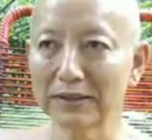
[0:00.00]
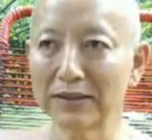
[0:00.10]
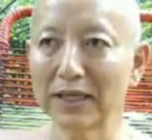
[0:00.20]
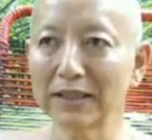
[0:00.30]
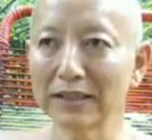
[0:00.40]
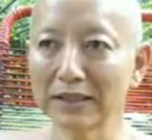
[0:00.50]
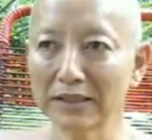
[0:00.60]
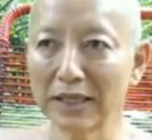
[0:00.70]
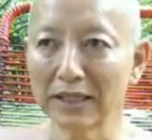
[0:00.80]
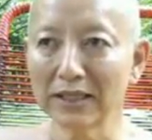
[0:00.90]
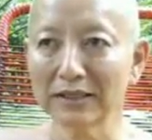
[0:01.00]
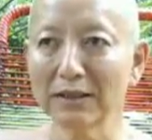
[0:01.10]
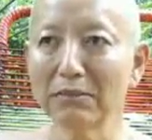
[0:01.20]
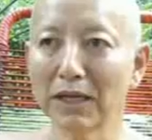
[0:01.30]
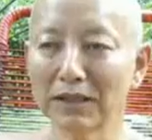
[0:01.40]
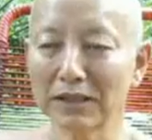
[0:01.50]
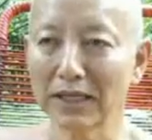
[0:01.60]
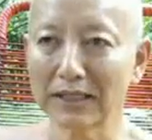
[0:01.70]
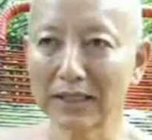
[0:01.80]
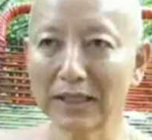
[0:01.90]
The others that some monks
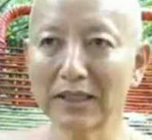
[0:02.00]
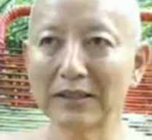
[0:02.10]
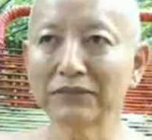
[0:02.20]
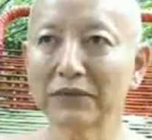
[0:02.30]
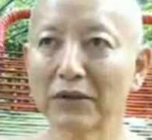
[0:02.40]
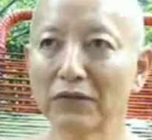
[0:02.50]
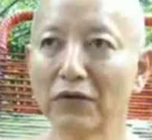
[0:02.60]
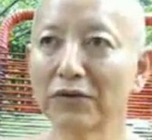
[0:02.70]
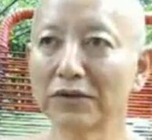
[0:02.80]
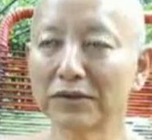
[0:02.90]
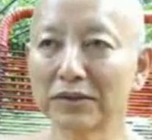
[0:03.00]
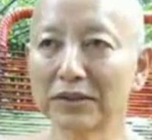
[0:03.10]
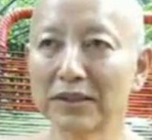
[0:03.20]
like are forests